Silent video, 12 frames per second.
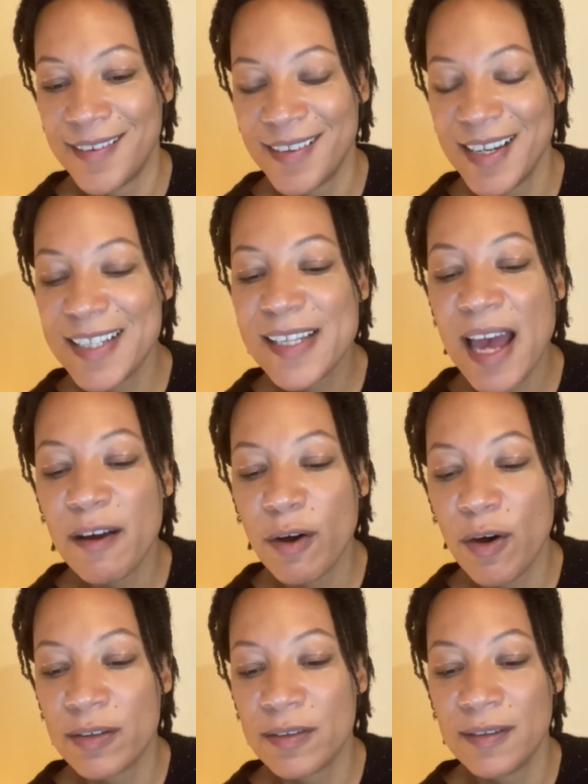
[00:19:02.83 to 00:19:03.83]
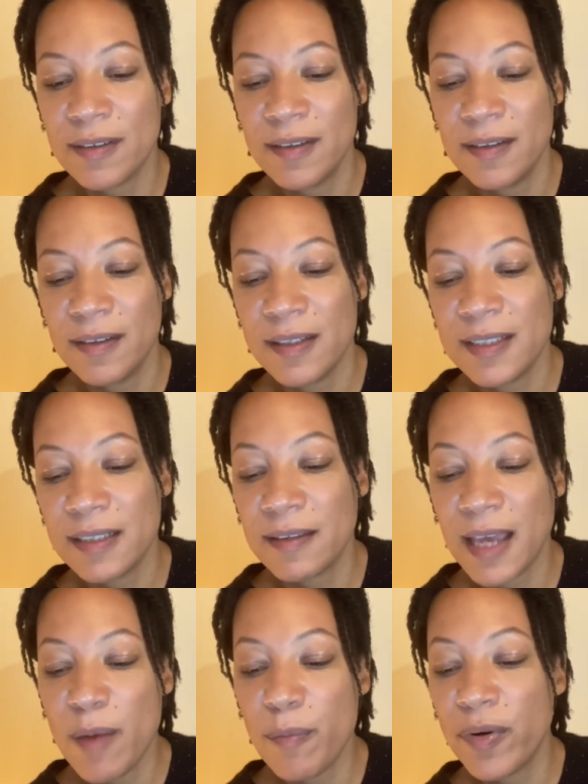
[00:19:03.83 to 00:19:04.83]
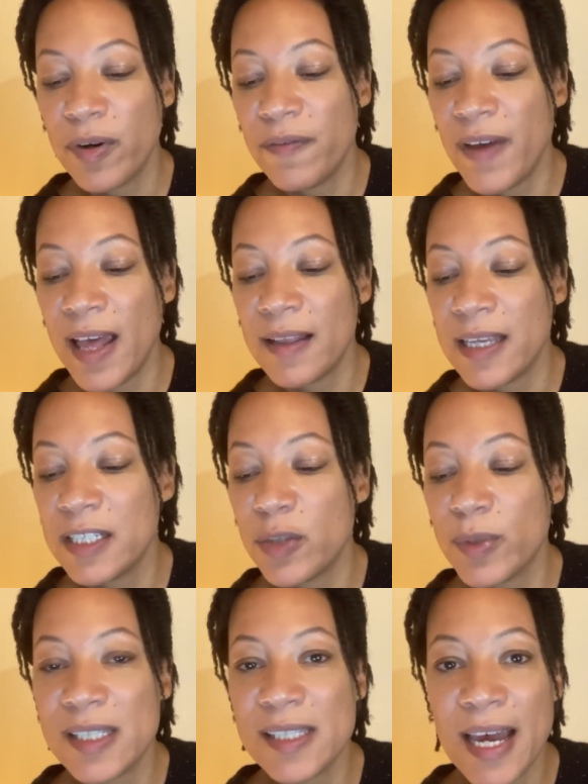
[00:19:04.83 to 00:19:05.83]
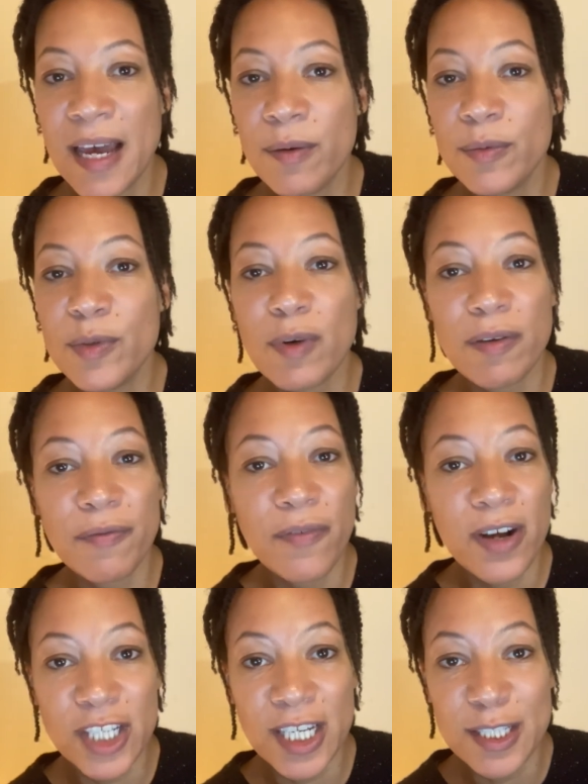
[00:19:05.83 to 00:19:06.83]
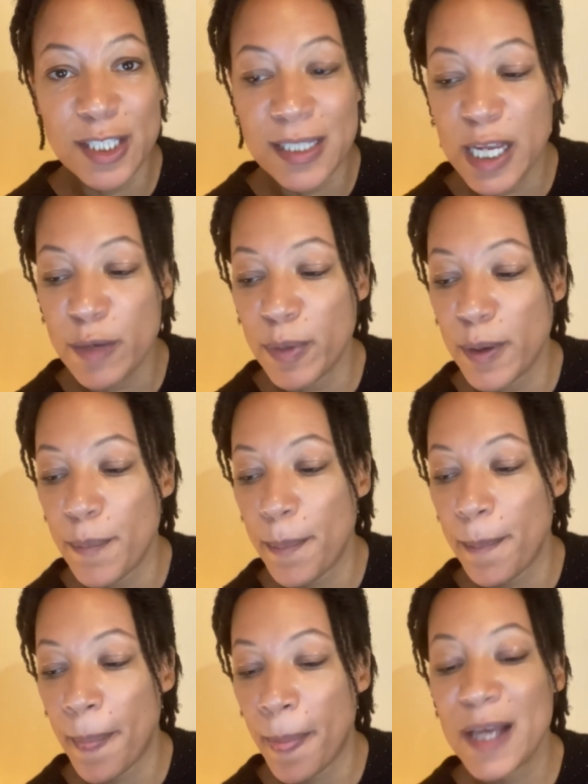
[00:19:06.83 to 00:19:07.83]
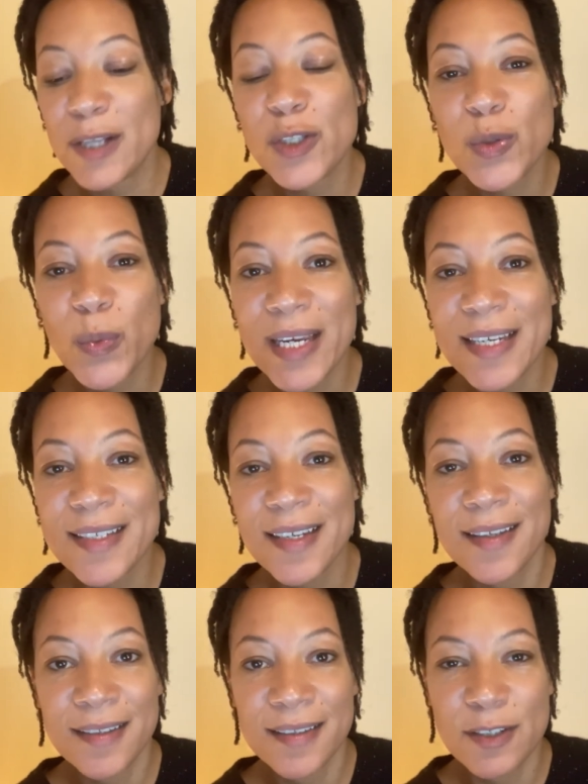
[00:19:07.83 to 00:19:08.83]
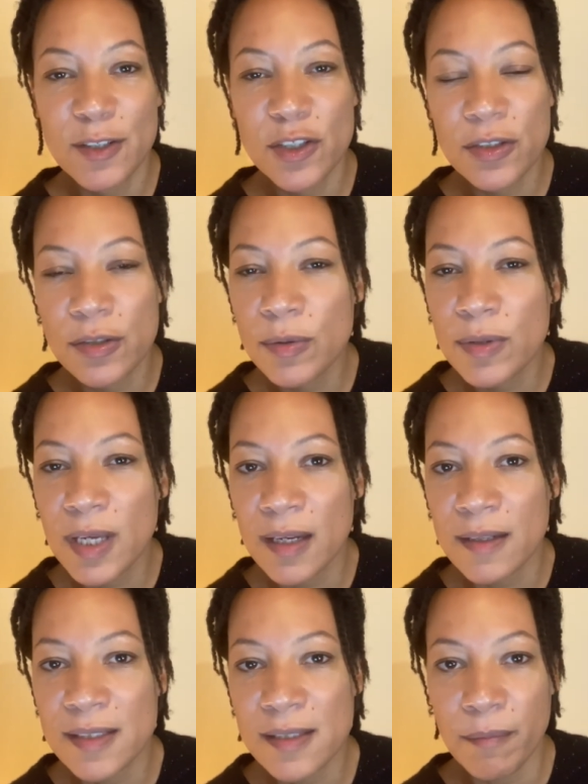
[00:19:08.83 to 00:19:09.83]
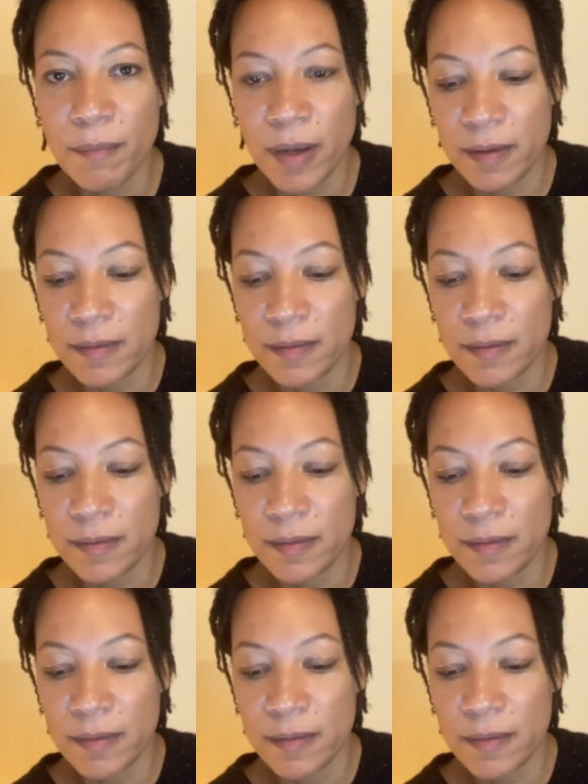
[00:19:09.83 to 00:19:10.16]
He sang on until the emperor fell into a sound, refreshing sleep, a sweet and soothing slumber.